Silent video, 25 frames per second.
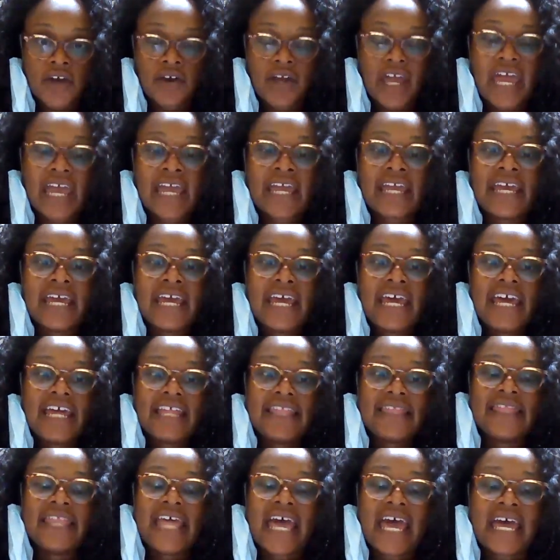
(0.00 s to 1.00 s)
Okay,
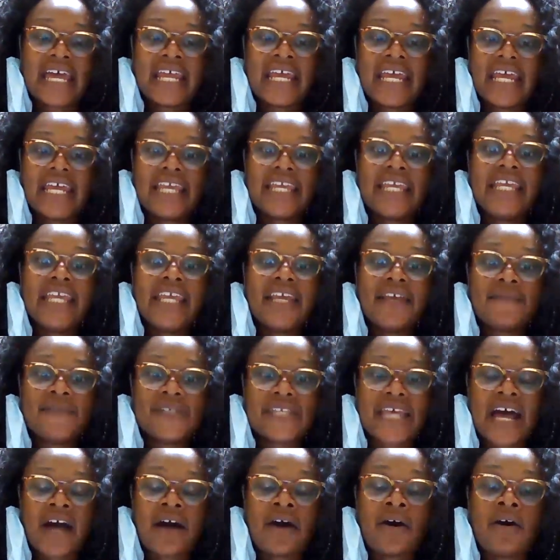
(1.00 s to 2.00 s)
that
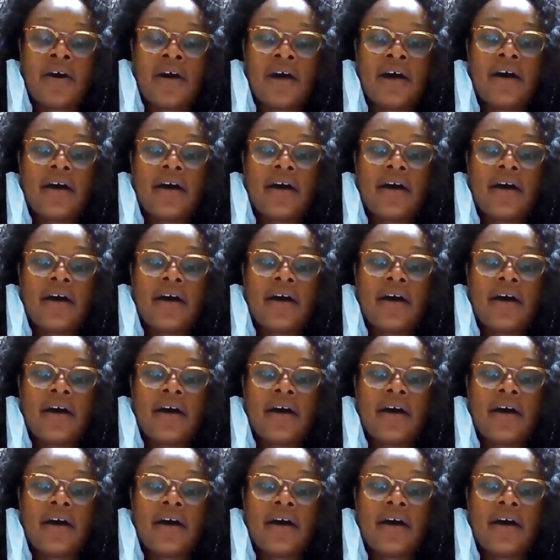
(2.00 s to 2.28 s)
gives out